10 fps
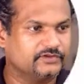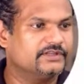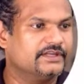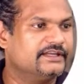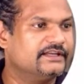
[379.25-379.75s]
Go
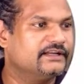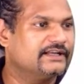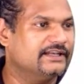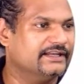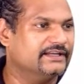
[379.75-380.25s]
to
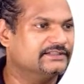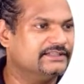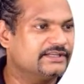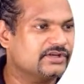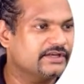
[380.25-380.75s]
thinglink,
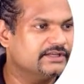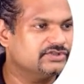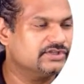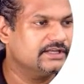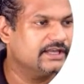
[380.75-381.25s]
T H I
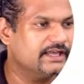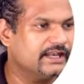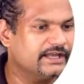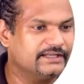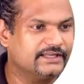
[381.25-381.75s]
N G
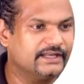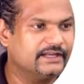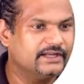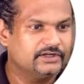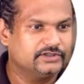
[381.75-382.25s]
L I N
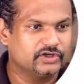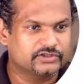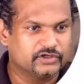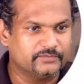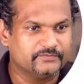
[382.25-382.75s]

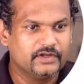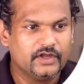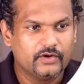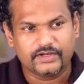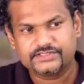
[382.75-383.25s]
K.com.
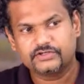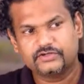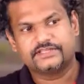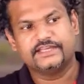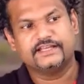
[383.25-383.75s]
Once you
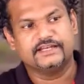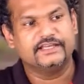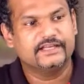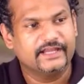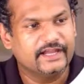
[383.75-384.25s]
go to
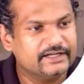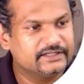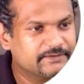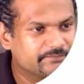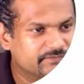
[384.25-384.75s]
ThingLink,
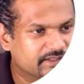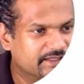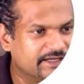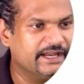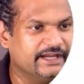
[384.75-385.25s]
hit
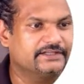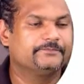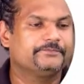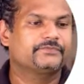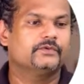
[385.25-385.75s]
create.
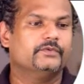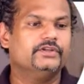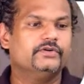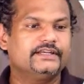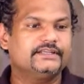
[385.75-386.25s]

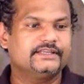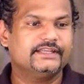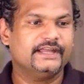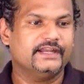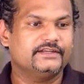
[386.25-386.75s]
When you hit
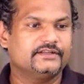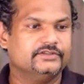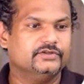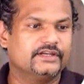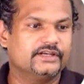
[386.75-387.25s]
create,
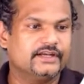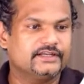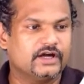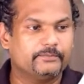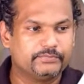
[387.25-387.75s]
you can
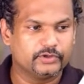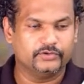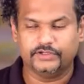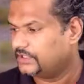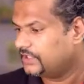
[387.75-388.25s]
hit
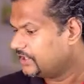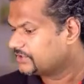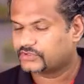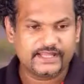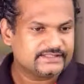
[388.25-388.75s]
upload.
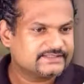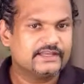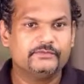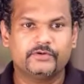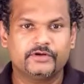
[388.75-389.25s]
So let's
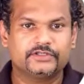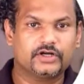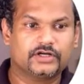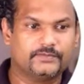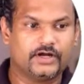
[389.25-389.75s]
say we want to
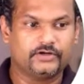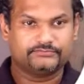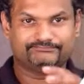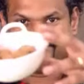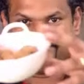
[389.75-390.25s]
talk about